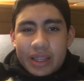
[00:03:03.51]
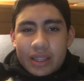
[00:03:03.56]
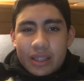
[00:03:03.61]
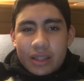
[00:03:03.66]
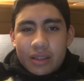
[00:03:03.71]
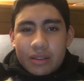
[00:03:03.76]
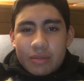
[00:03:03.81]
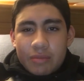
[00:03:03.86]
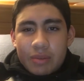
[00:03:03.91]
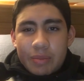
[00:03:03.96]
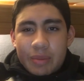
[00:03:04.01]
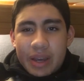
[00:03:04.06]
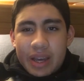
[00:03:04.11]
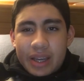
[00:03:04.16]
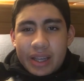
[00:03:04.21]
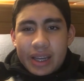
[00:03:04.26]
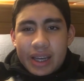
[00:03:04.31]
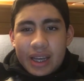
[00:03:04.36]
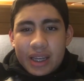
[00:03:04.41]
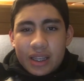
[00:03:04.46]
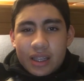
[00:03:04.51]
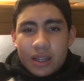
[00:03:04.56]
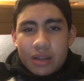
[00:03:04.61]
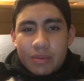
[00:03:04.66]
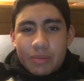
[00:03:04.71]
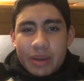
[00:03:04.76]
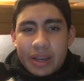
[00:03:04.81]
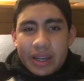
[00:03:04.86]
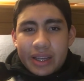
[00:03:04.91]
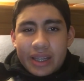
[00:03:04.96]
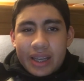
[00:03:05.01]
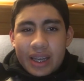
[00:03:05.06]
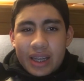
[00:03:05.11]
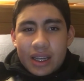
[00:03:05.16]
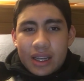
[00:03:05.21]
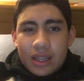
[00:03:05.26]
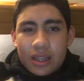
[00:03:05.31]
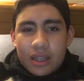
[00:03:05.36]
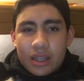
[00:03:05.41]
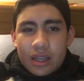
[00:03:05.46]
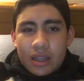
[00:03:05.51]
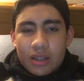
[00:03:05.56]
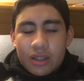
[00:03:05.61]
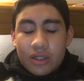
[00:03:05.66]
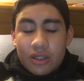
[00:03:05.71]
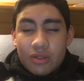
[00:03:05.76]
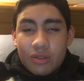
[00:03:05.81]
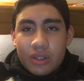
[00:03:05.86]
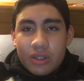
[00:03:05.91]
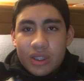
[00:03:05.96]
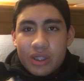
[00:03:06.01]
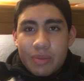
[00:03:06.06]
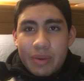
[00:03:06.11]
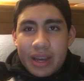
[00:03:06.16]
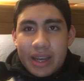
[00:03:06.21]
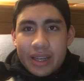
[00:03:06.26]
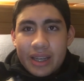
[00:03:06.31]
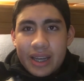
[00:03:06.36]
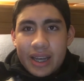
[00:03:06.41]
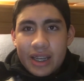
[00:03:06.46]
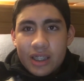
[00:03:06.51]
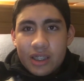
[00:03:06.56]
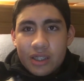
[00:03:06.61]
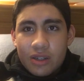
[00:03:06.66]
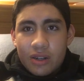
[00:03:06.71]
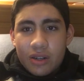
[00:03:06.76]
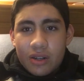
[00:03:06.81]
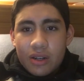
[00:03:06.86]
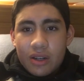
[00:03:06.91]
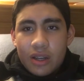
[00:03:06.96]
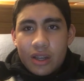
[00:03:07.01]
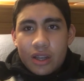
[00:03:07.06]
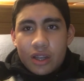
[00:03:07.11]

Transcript: on the Madagascar on Madagascar uh, shore to Madagascar.